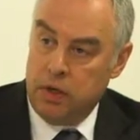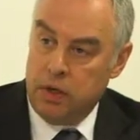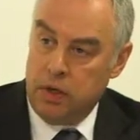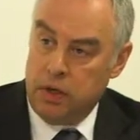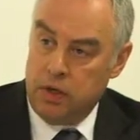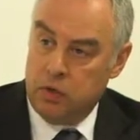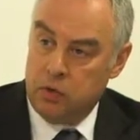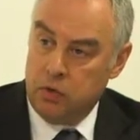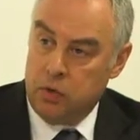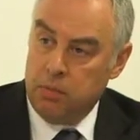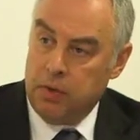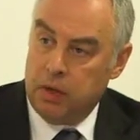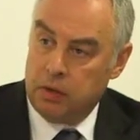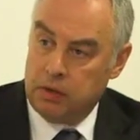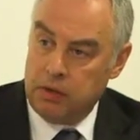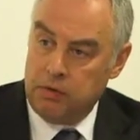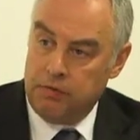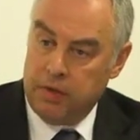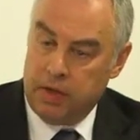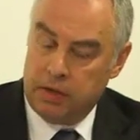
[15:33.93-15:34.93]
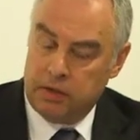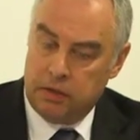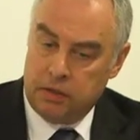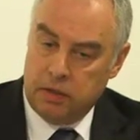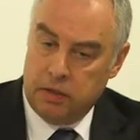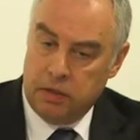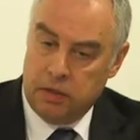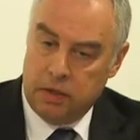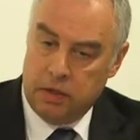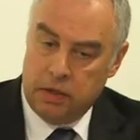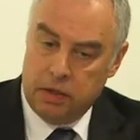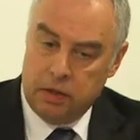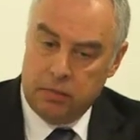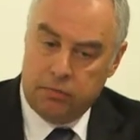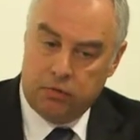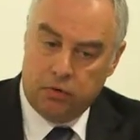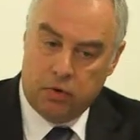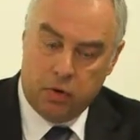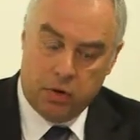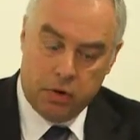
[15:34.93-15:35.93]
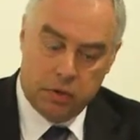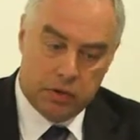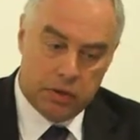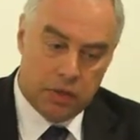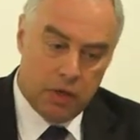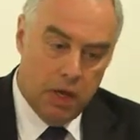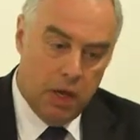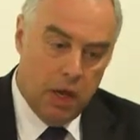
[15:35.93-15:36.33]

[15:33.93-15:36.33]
into a multi-factor product.